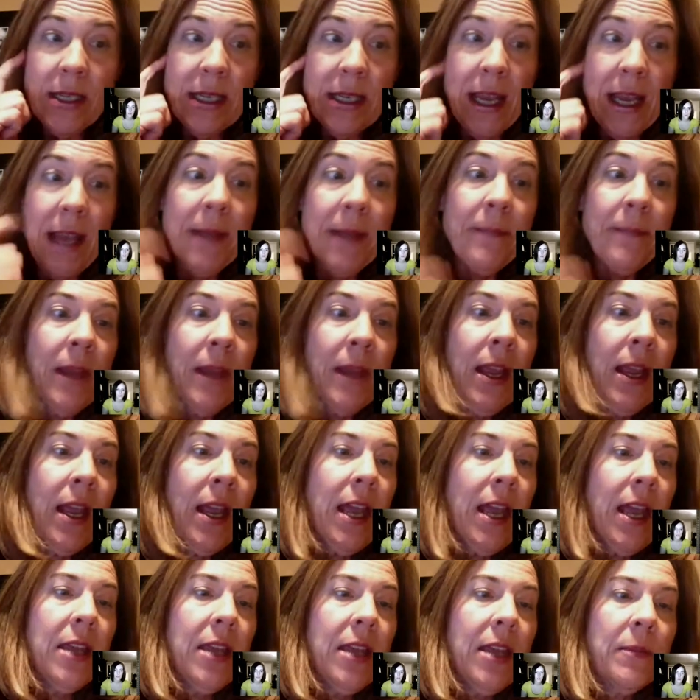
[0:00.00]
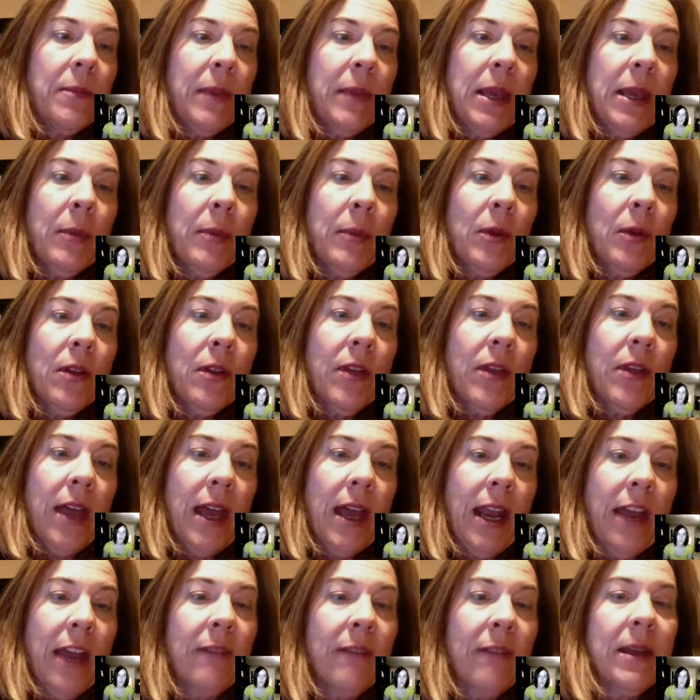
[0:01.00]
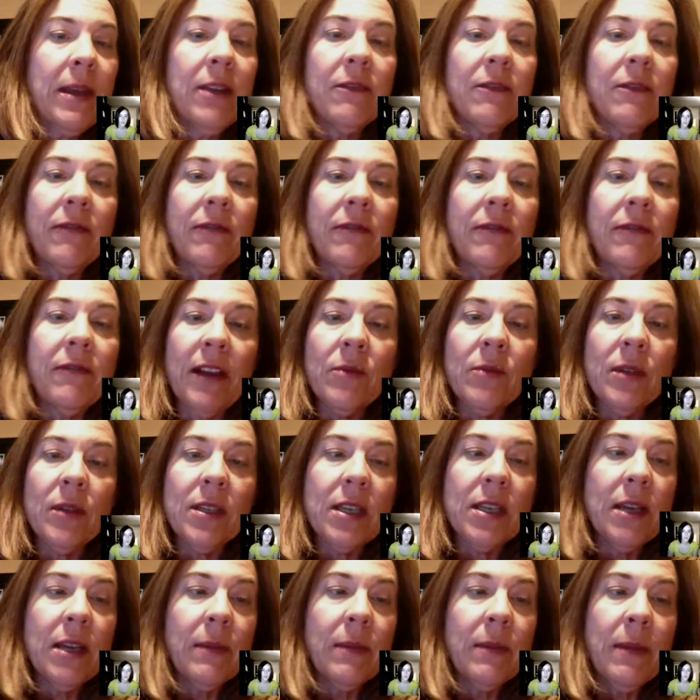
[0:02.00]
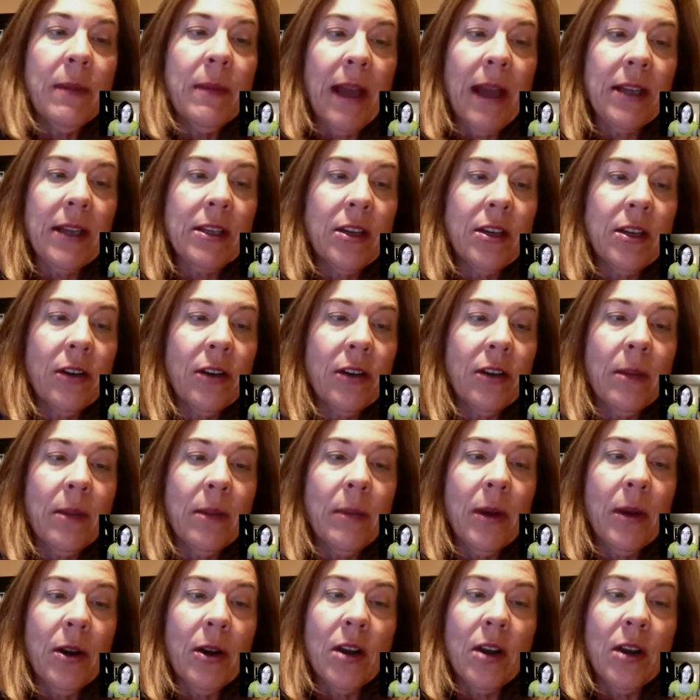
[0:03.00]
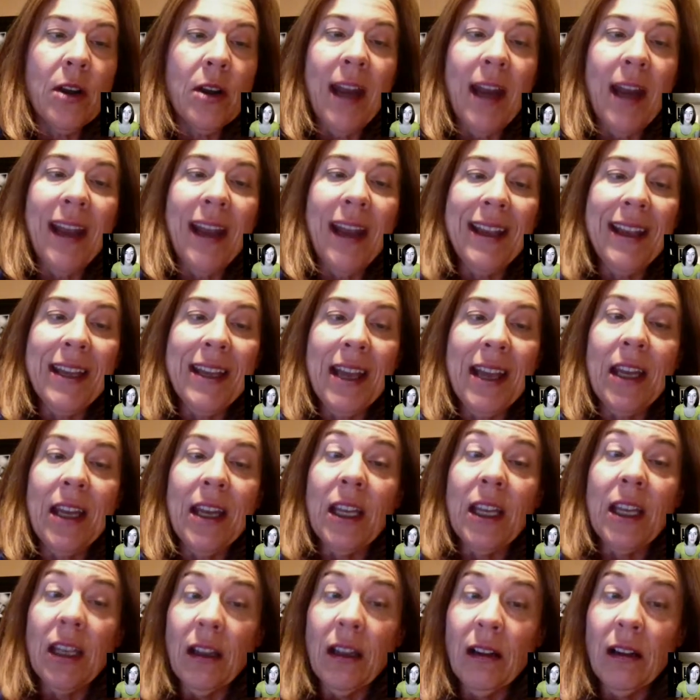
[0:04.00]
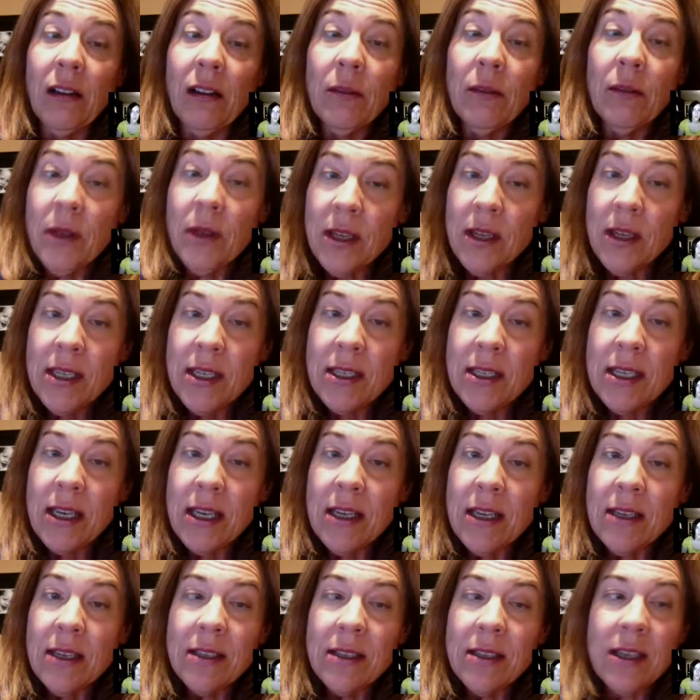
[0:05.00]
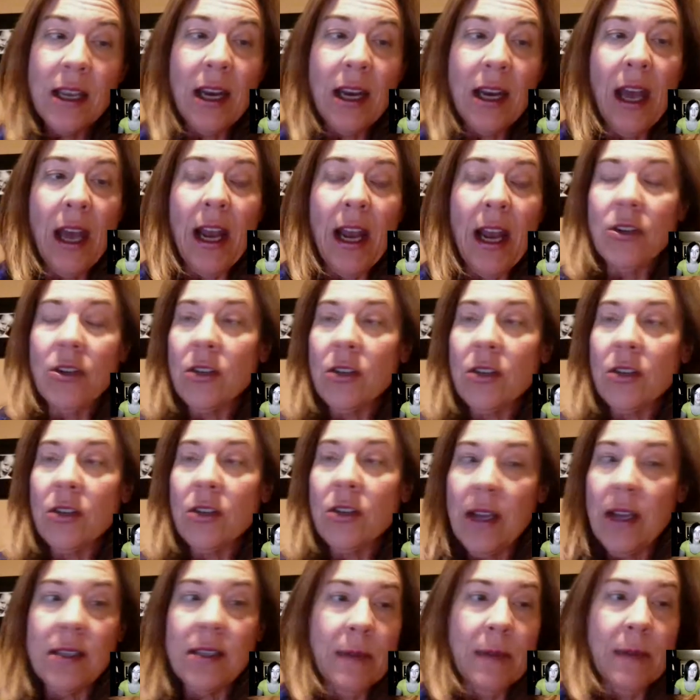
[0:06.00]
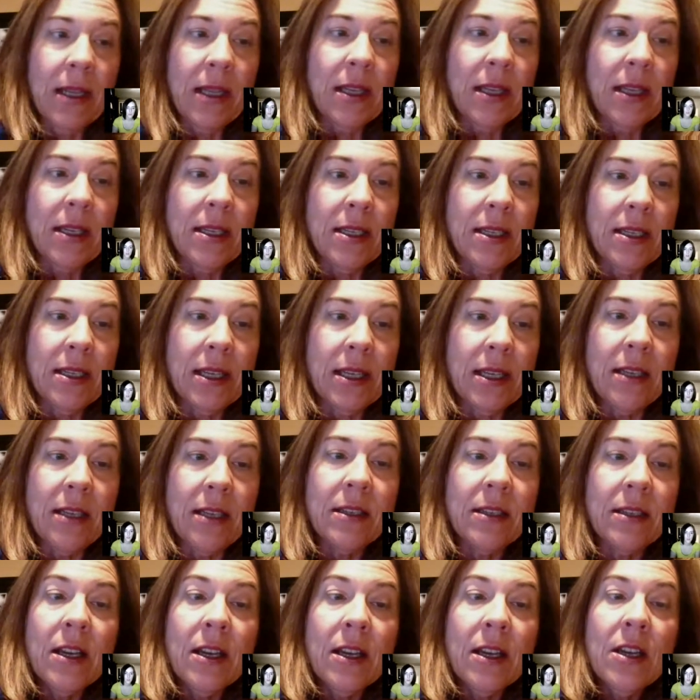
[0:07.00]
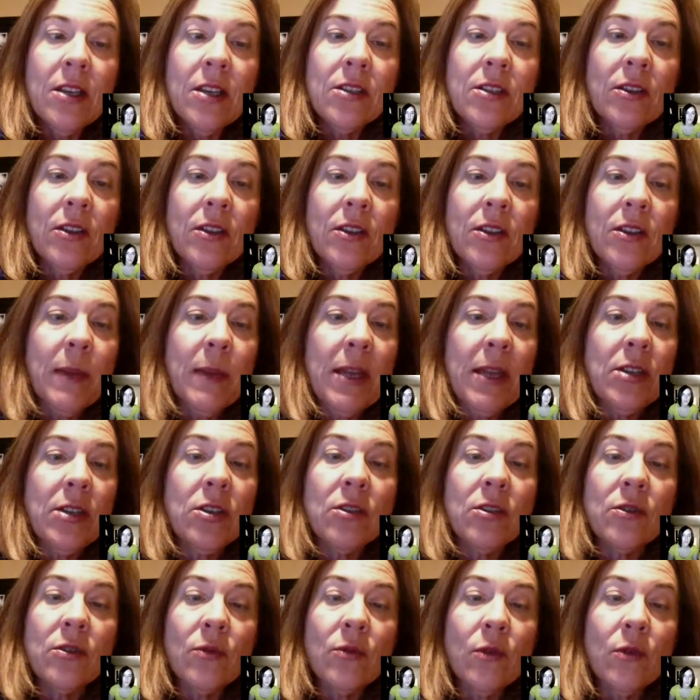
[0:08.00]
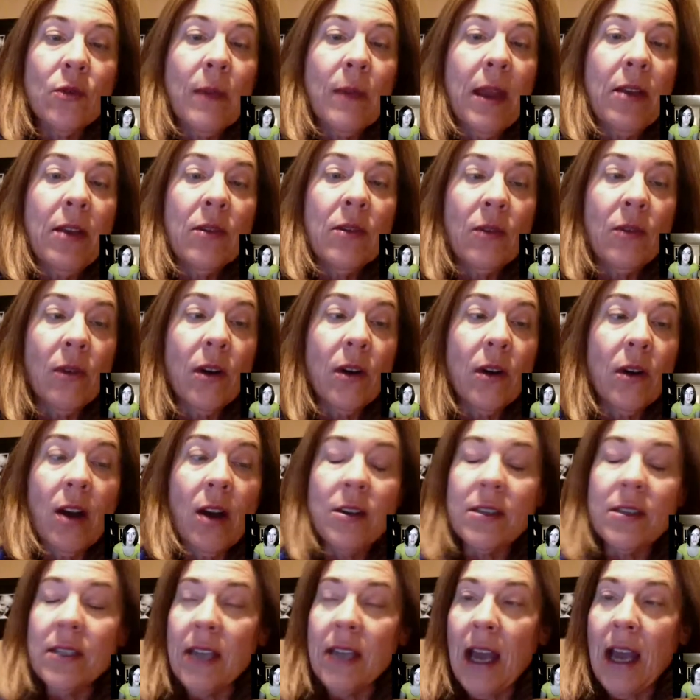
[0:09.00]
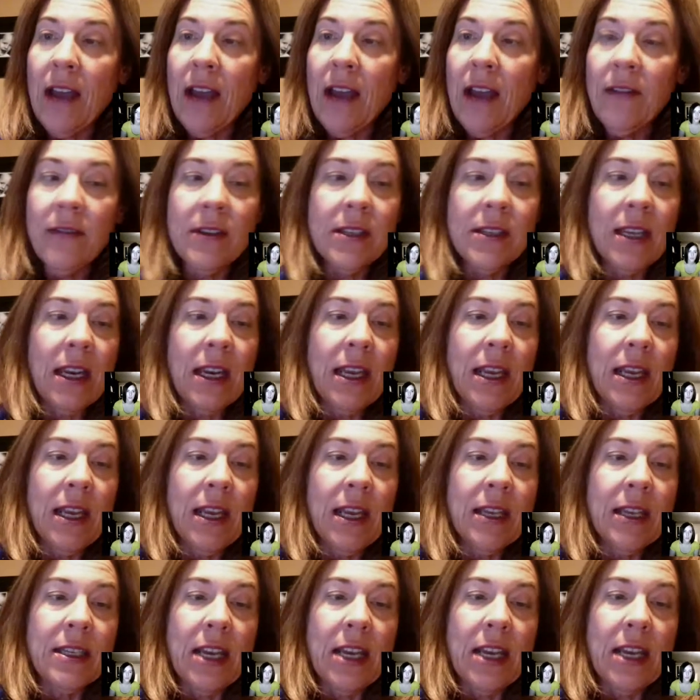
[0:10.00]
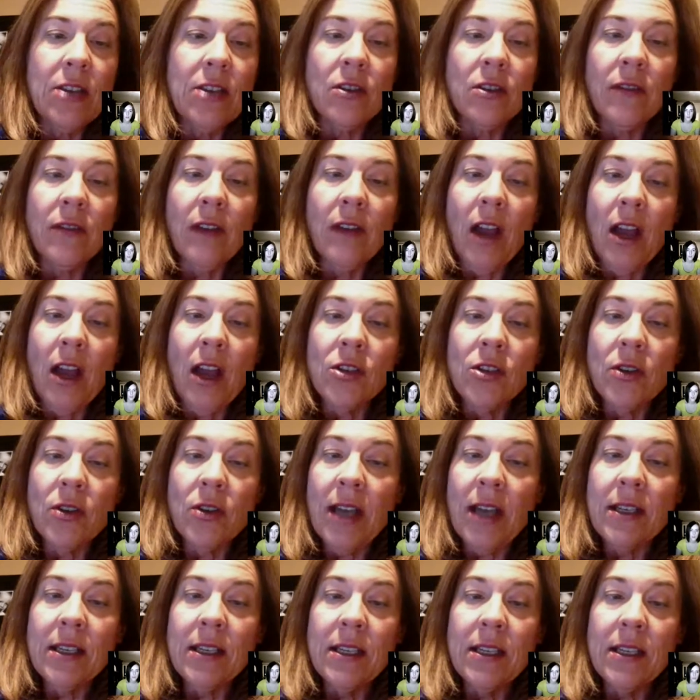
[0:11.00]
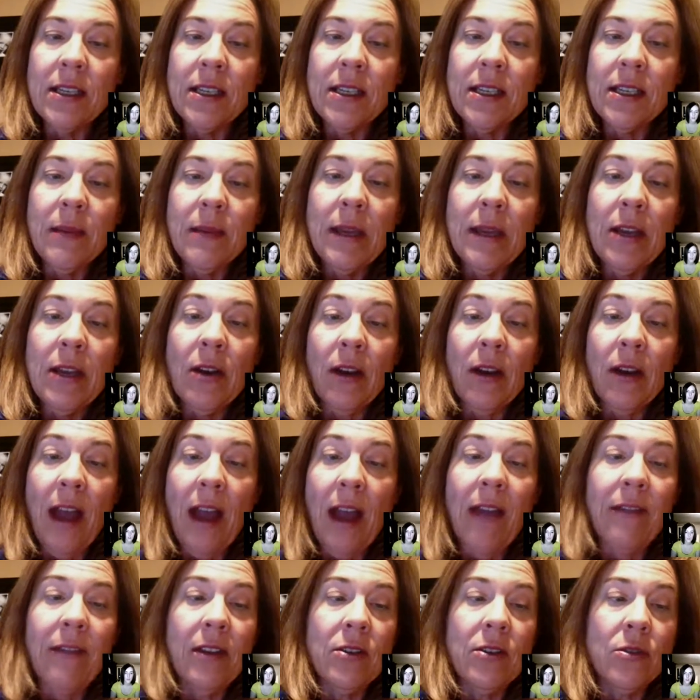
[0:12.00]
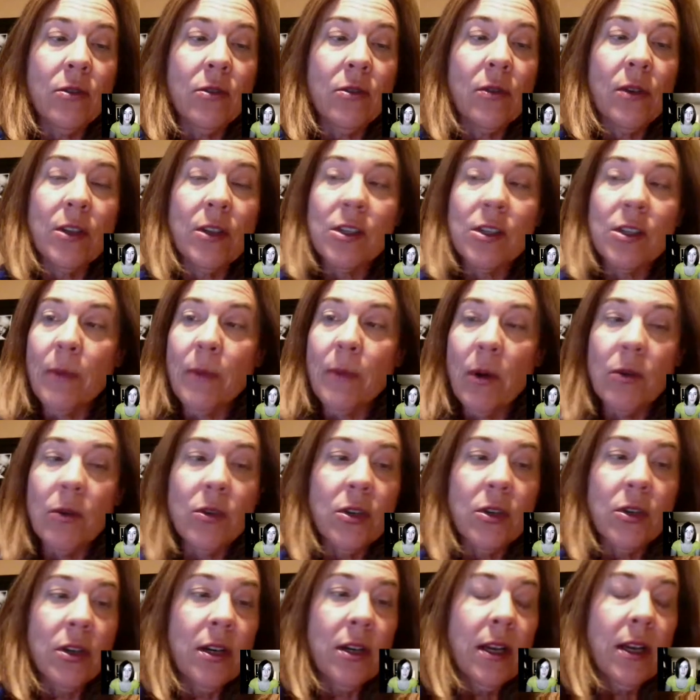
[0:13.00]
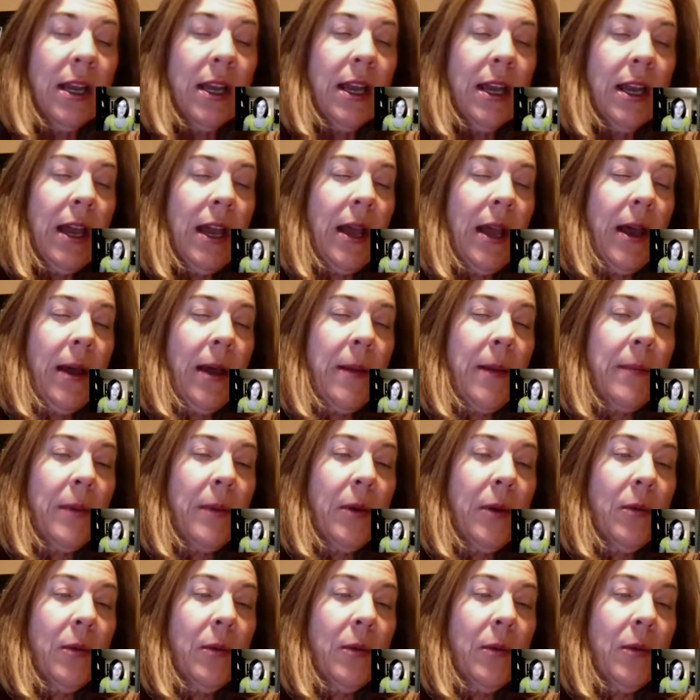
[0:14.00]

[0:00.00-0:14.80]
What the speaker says: approximately 1 day, and people that have been infected with TB bacteria but are not yet ill with the disease cannot actually transmit the disease. So this patient's roommate nor our staff is any danger of contracting TB or having true exposure.